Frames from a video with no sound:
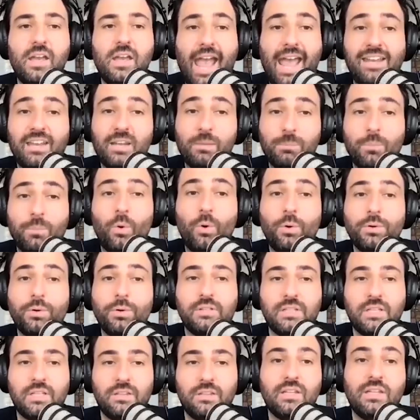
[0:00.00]
And
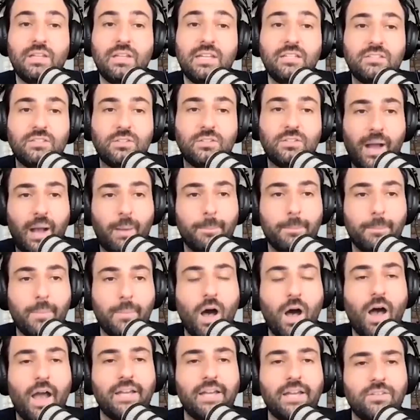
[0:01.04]
importantly, the links to our
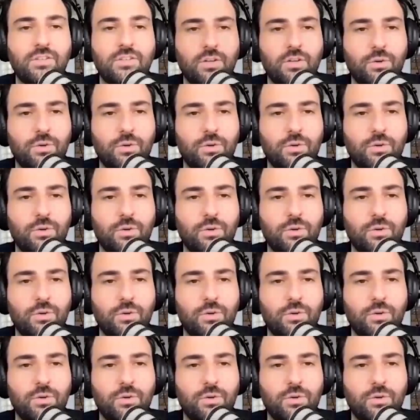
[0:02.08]
mind.